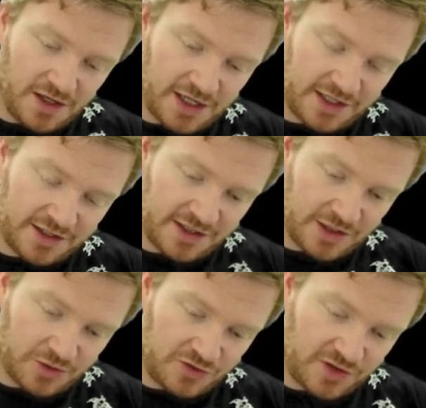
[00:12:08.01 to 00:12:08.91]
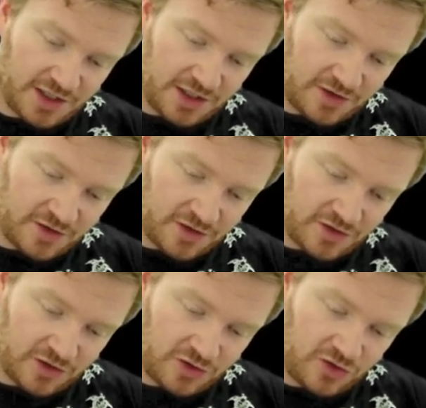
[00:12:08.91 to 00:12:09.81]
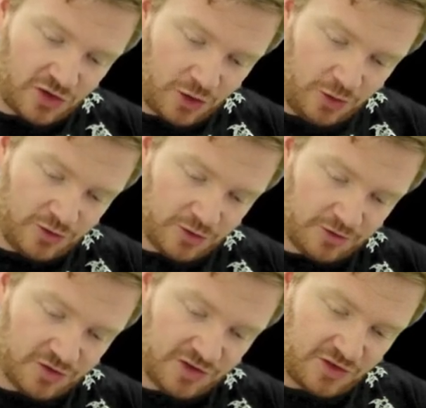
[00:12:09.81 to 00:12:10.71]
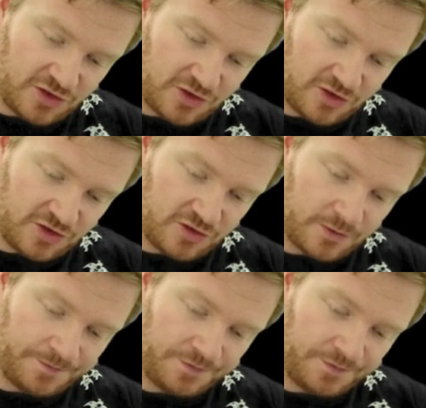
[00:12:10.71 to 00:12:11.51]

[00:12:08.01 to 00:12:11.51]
I can now say that the total resistance